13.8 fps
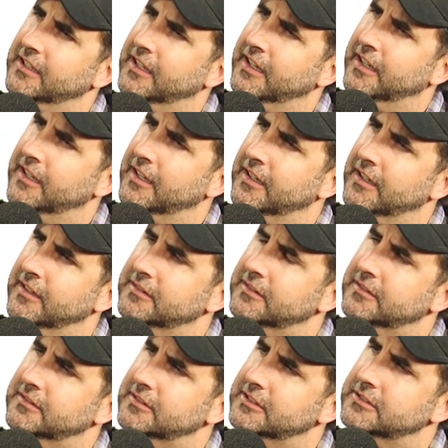
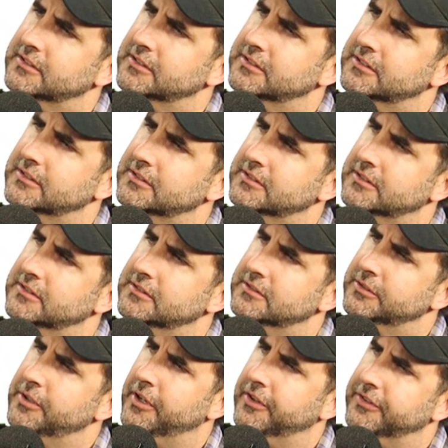
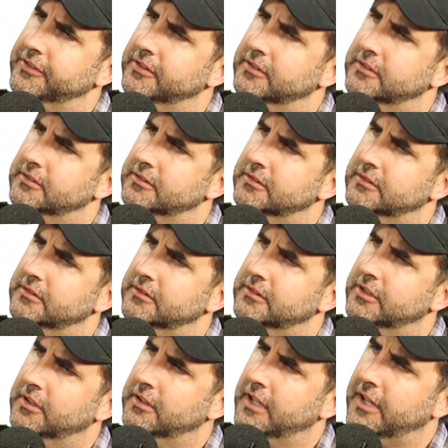who else?
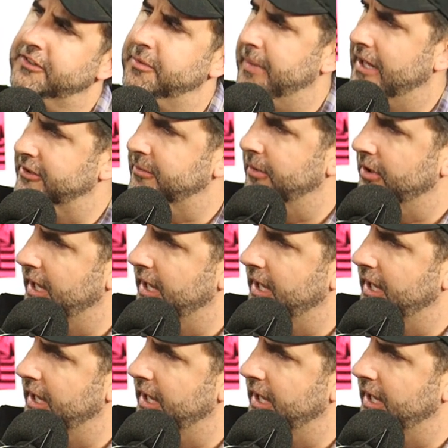You got some basketball